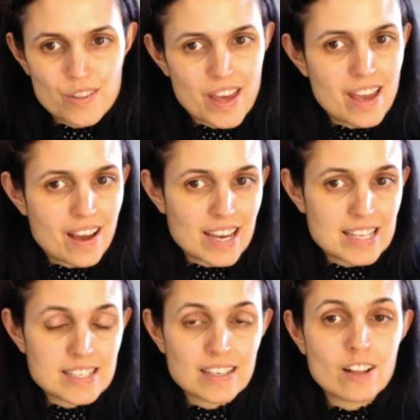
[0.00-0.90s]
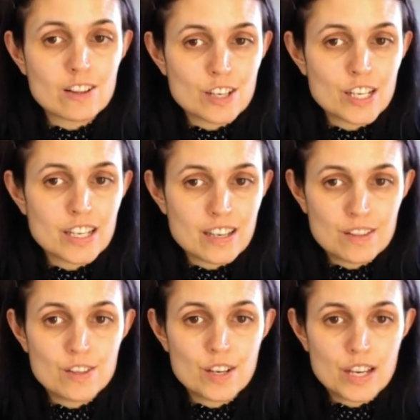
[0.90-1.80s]
They are getting luckier
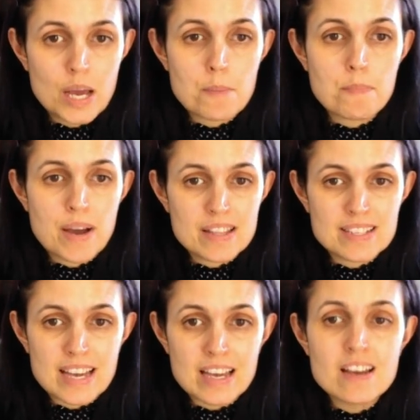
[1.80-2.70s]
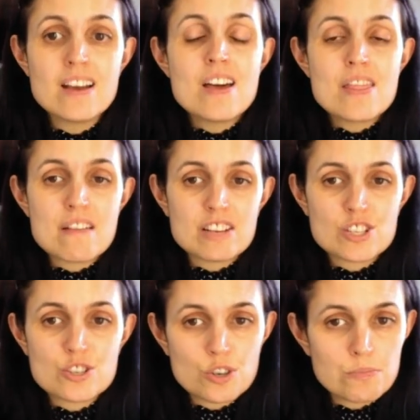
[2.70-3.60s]
and luckier by the day. There are
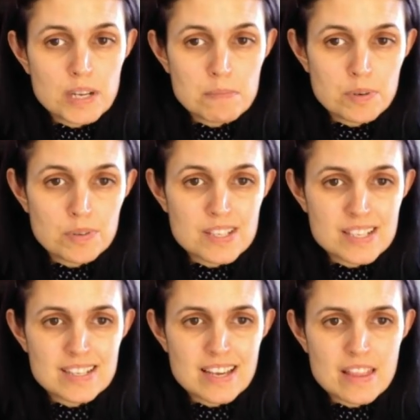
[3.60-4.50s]
so many bonuses in